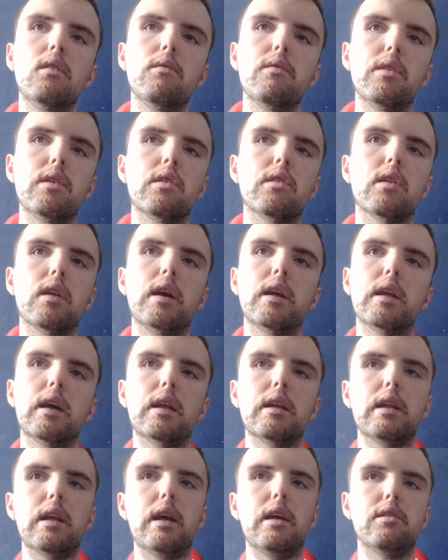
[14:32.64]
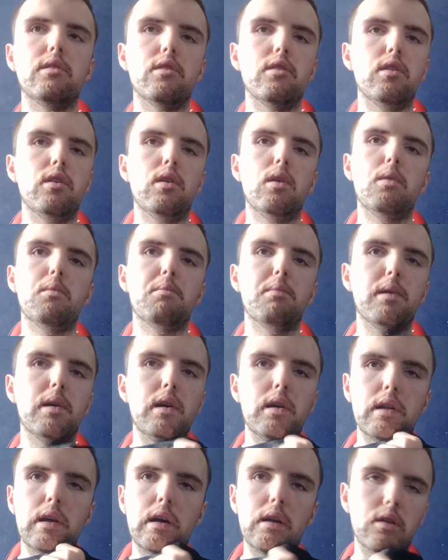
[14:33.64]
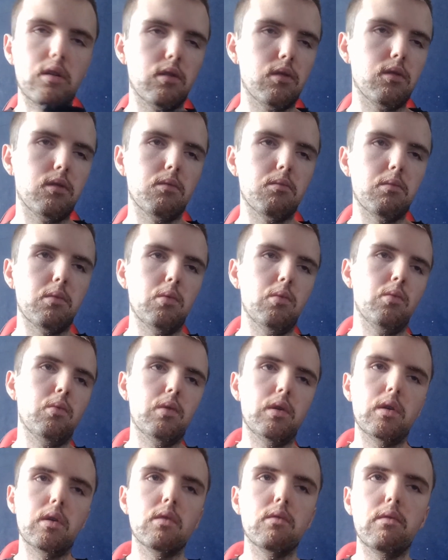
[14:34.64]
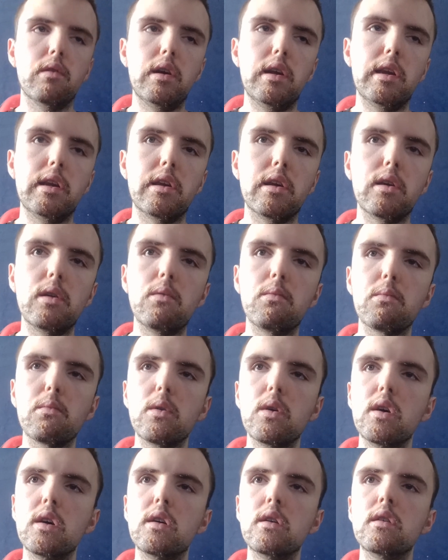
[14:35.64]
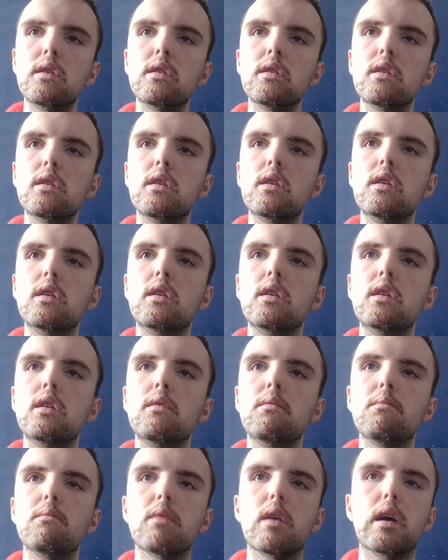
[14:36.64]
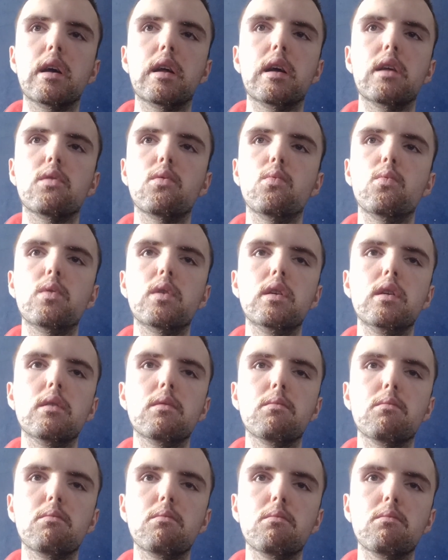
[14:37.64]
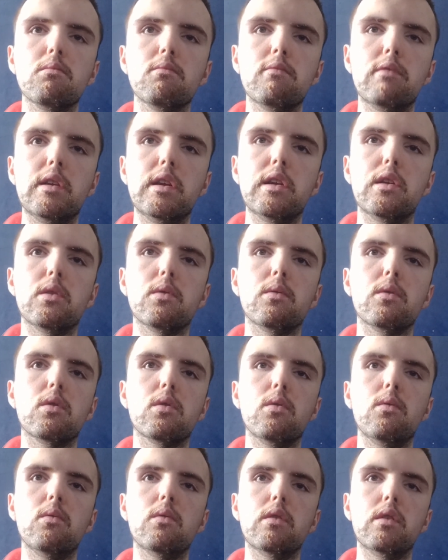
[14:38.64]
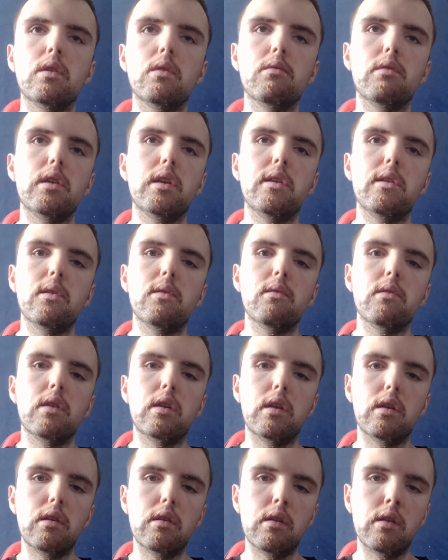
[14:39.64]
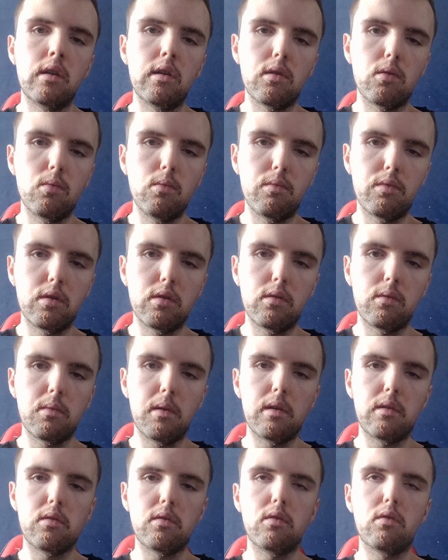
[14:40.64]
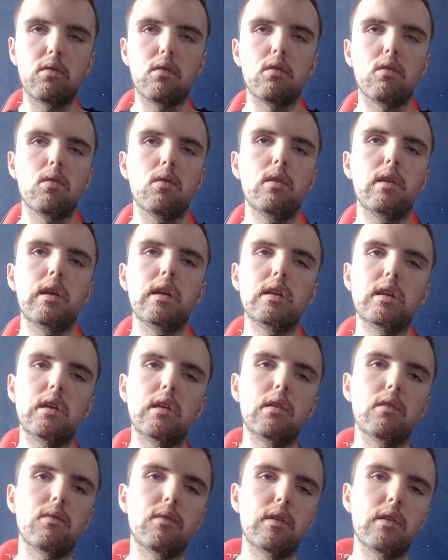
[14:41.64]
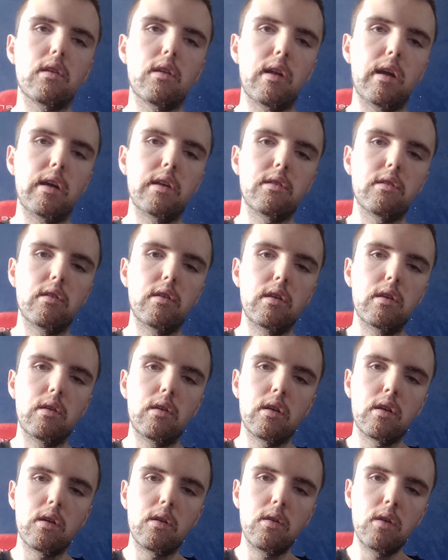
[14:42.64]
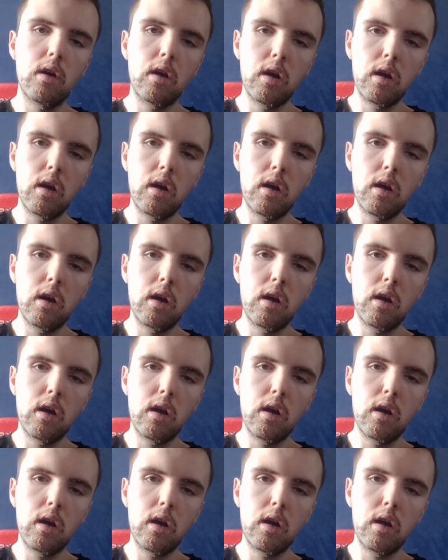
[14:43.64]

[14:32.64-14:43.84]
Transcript: things like that get to you, but that's all you can really do. Well, that's all you can really do at all. You can really do in this sort of situation is just not let these things get to you, you know?